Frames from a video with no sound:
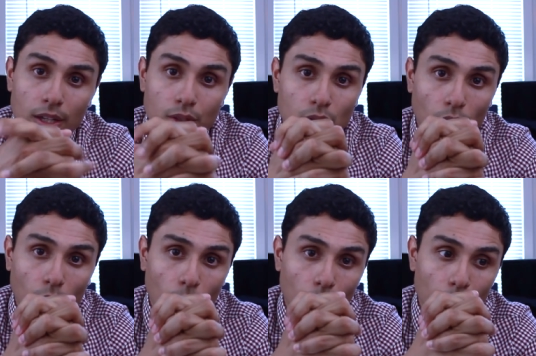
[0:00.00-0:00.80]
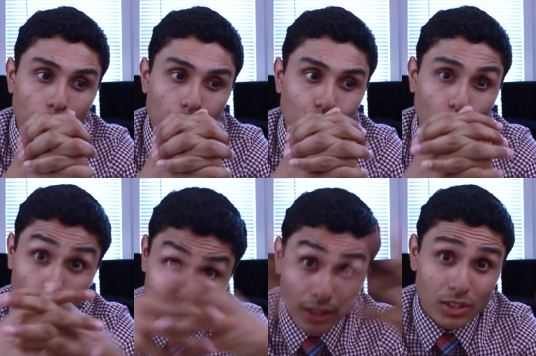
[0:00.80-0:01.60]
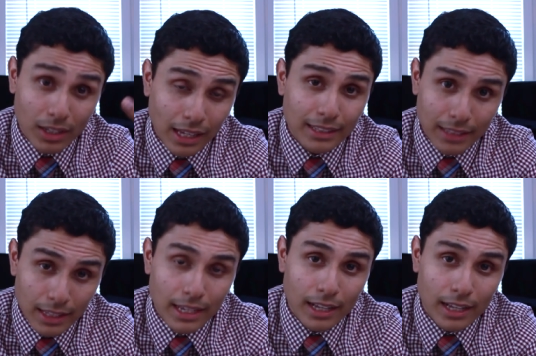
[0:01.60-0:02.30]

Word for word: So there are things like that that,